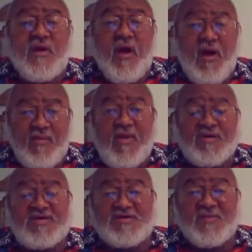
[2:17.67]
are
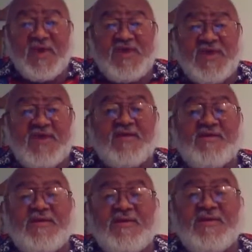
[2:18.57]
participating
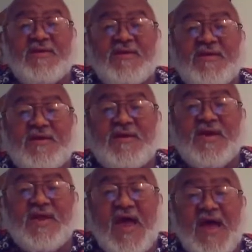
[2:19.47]

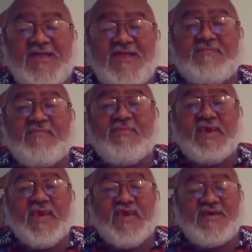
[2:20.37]
in an item
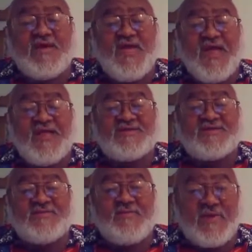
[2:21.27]
and error
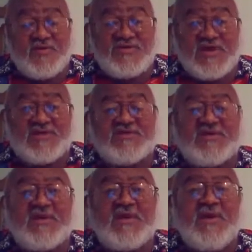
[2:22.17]
analysis process,
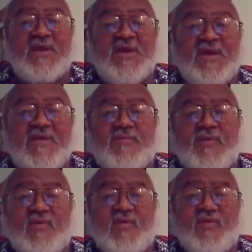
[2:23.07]

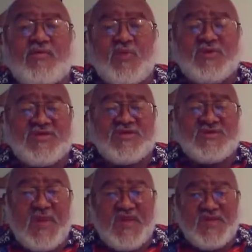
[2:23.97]
because what is
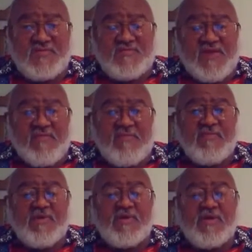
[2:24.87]
expected of them
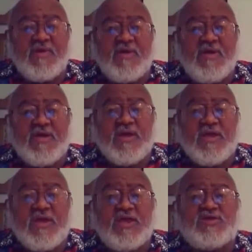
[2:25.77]

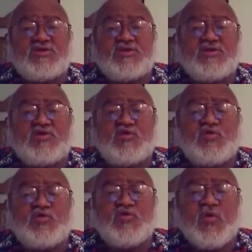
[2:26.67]
is
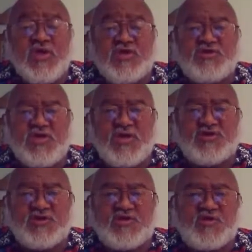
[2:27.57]
for each
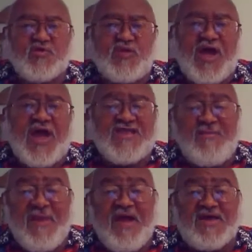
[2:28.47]
teacher to
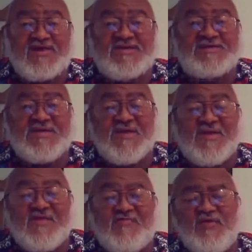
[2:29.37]
itemize
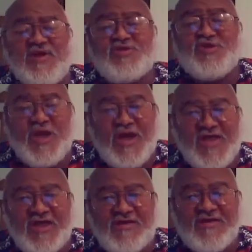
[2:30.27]
for each
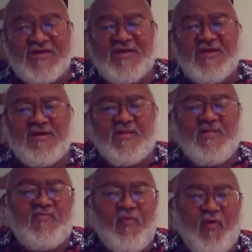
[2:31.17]
learner the
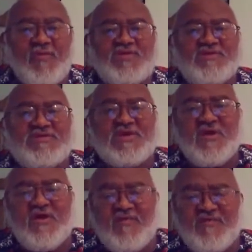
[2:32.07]
performance
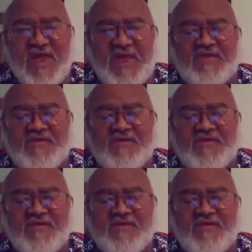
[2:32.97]
of the ANA.